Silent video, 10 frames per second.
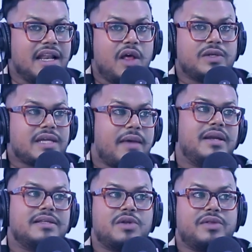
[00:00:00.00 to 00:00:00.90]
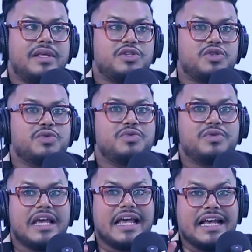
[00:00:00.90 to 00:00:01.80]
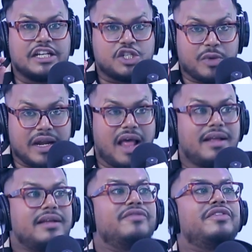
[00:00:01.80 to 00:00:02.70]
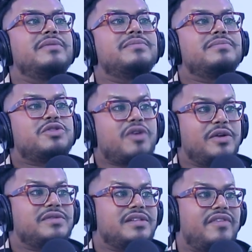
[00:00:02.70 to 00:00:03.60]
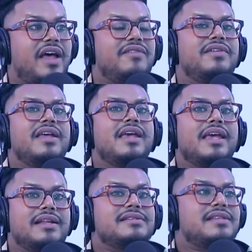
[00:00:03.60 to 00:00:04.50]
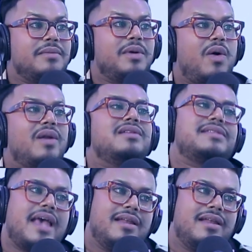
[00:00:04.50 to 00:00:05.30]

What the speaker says: or Tamil is not the issue. A Sri Lankan film trying to survive in a cinema hall is sad.